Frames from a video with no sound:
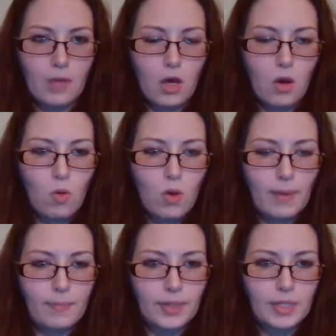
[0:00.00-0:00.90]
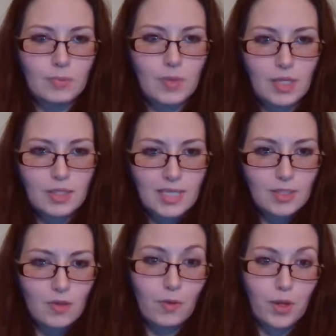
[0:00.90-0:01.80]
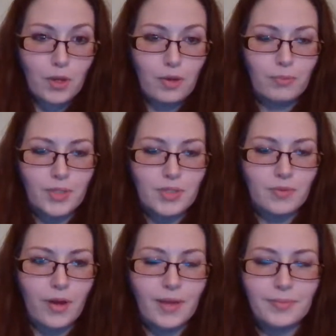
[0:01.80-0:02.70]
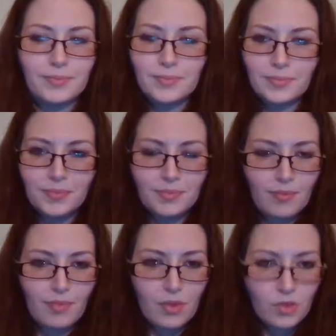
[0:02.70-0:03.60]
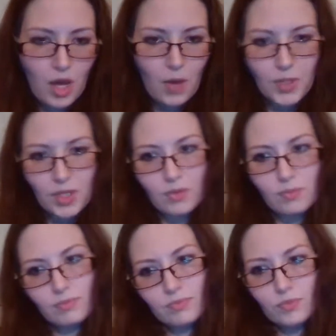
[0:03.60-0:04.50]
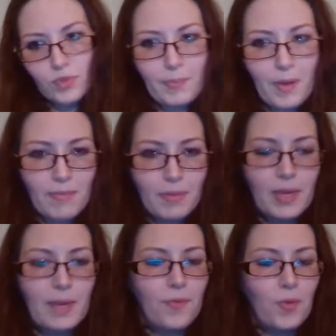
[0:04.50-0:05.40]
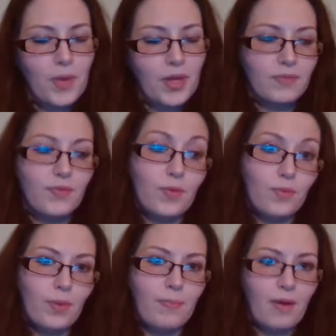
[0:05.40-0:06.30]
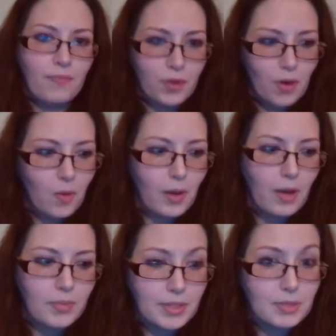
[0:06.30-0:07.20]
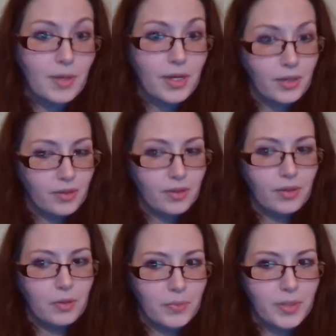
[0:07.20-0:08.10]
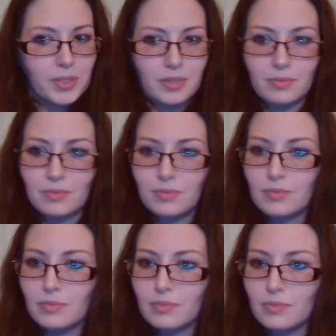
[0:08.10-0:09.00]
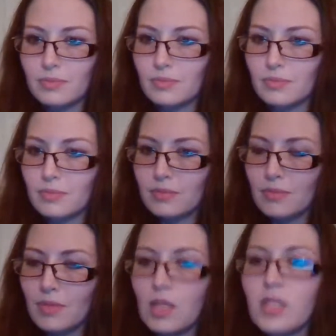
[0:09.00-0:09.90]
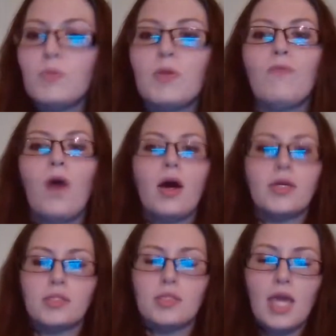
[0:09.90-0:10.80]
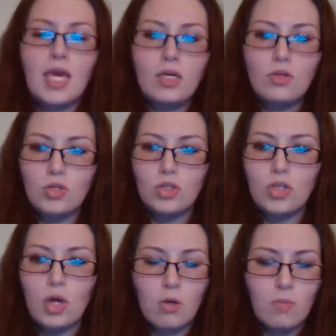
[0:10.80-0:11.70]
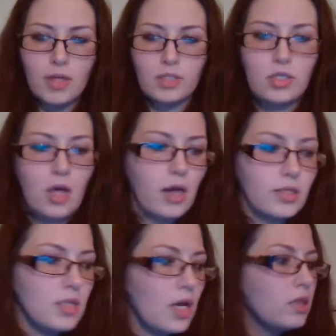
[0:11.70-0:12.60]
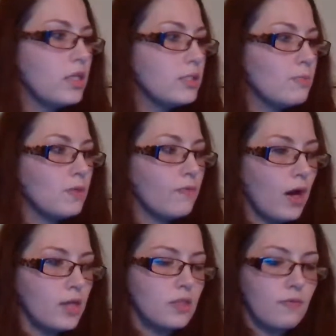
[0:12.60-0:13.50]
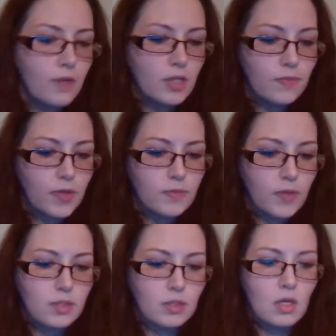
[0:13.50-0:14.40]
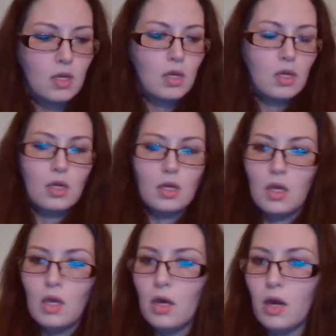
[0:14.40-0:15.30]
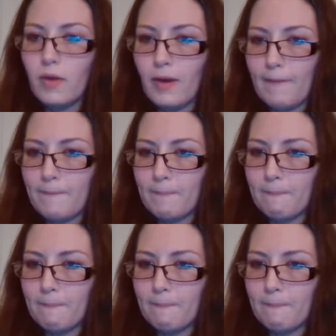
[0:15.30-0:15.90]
coal companies, because that's the only way you go to prison, right? Not when you rip off the people, but if you rip off the coal companies, buddy, you're going to go to prison. Elizabeth Voss. Thank you so much, Zox. Elizabeth Voss. Voss. Okay.